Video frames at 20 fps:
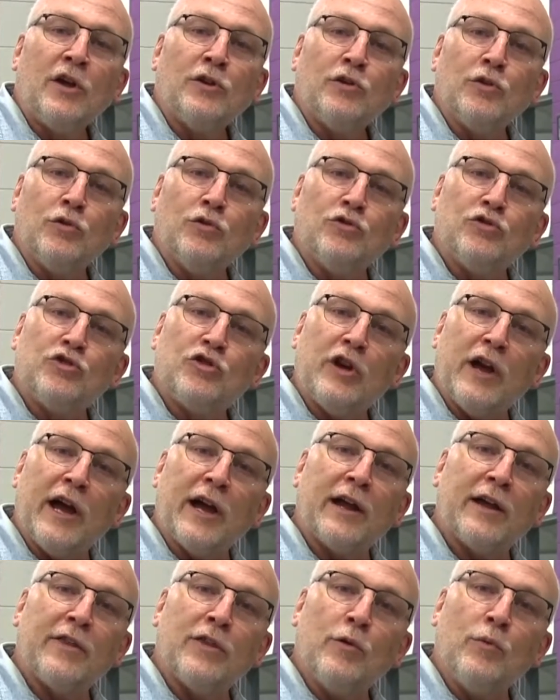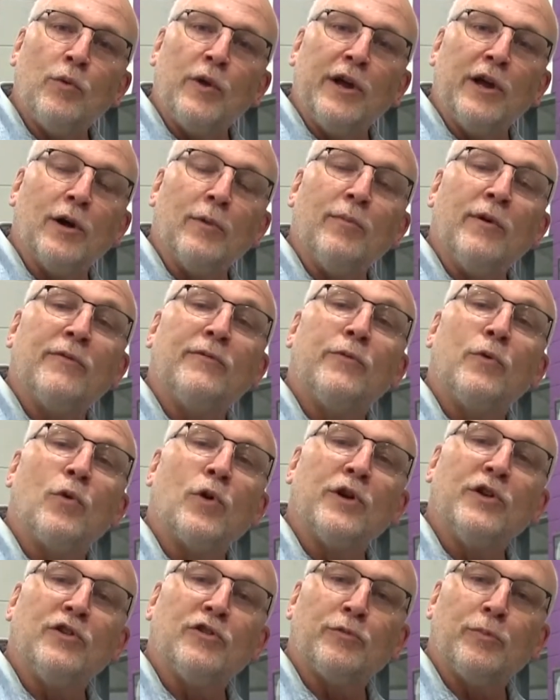to check the wheel
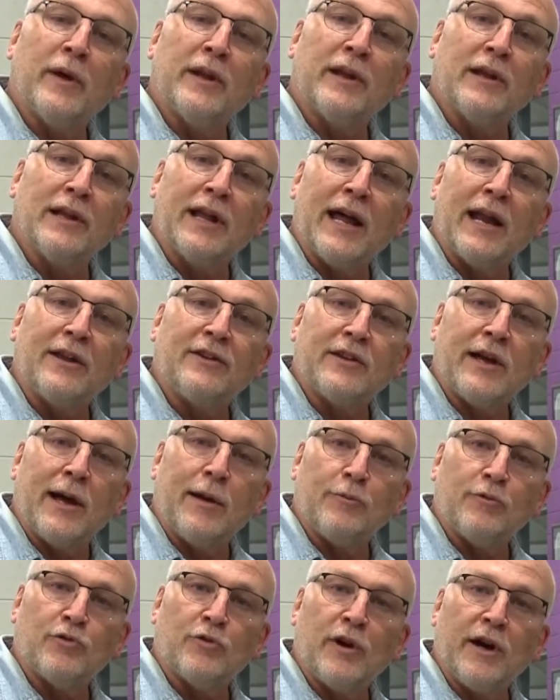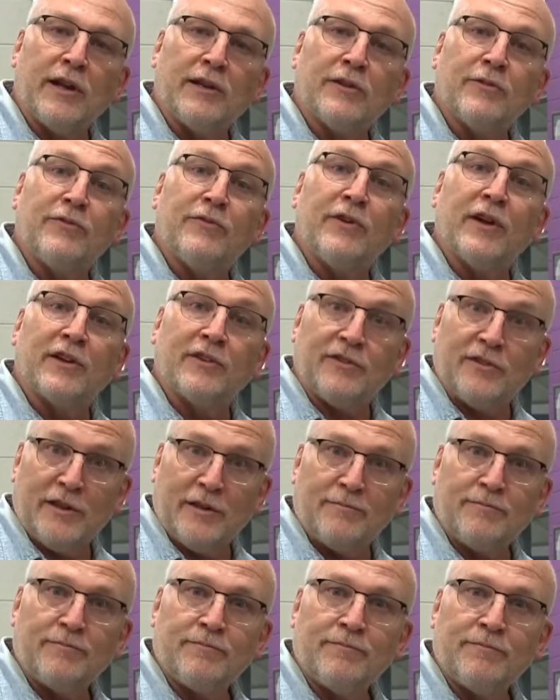before you spend a lot of time trying to fix
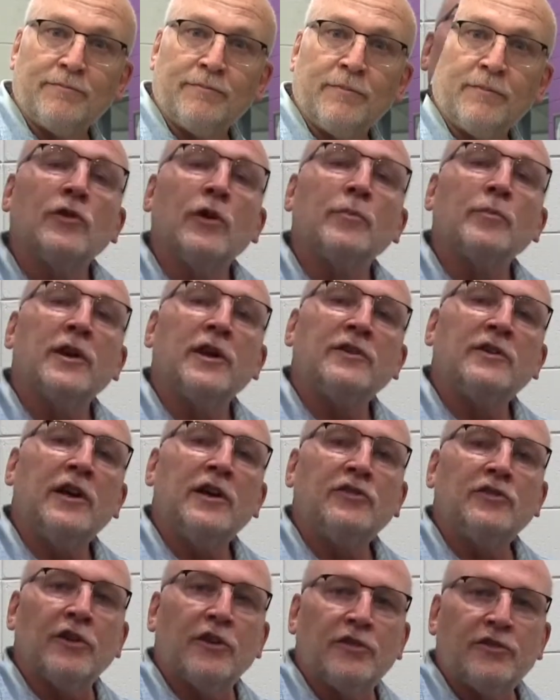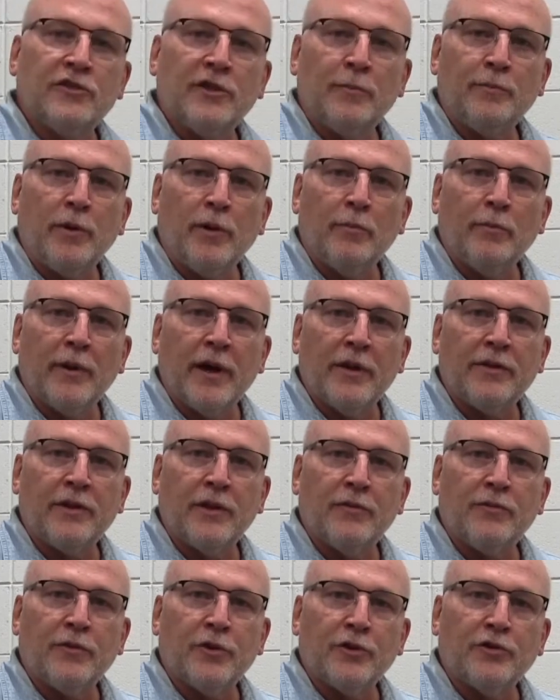it. So I'm going to teach you a simple
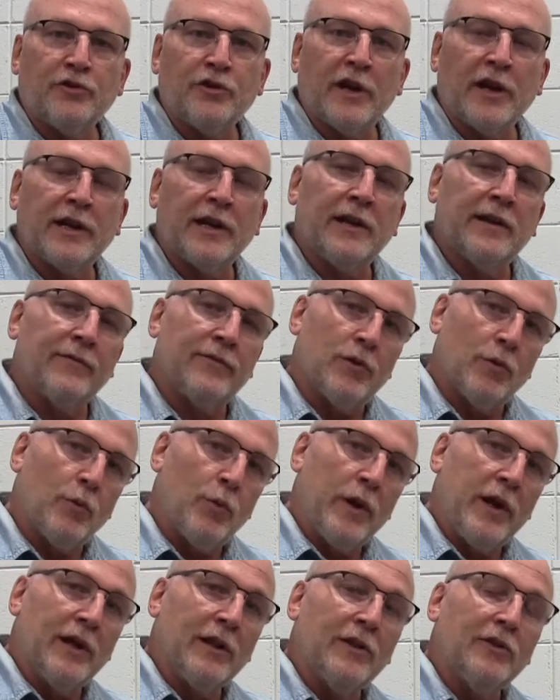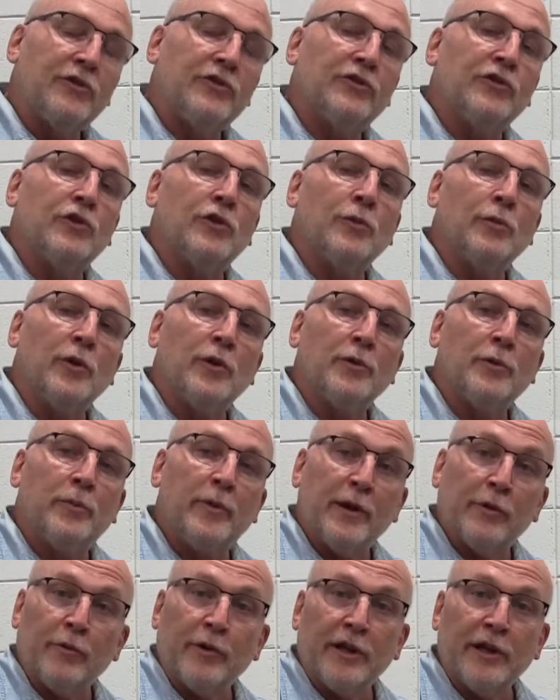method for checking if the wheel is suitable to
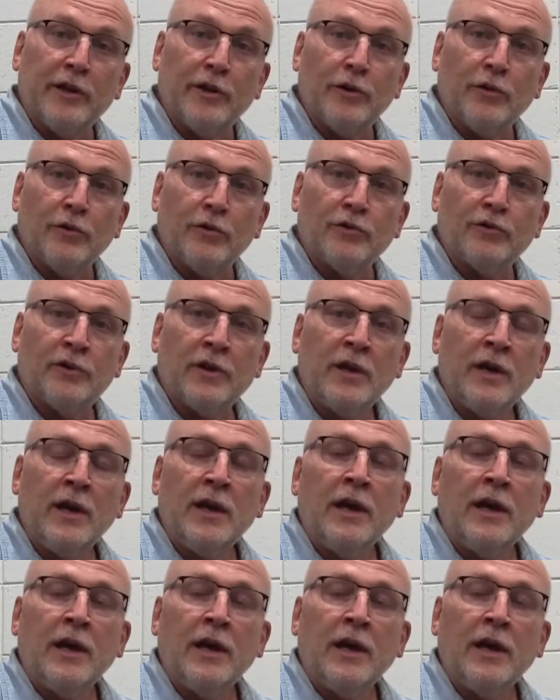be reused.